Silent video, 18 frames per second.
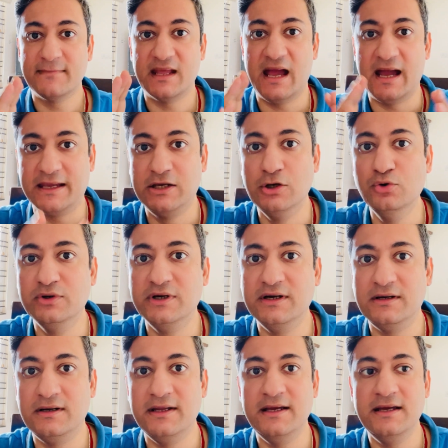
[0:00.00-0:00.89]

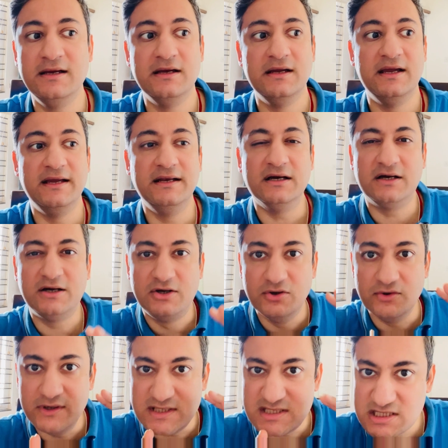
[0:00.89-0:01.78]
accurately, in a
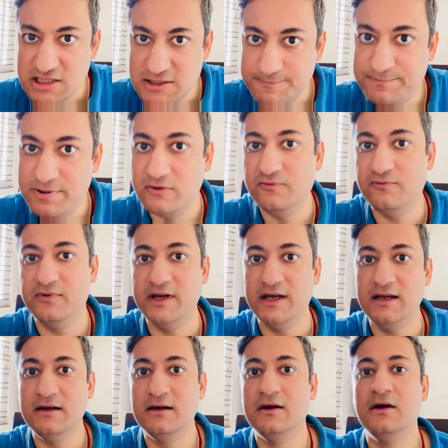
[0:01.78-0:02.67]
crisp
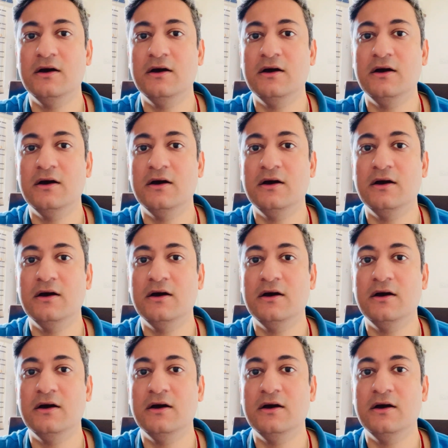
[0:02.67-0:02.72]
way,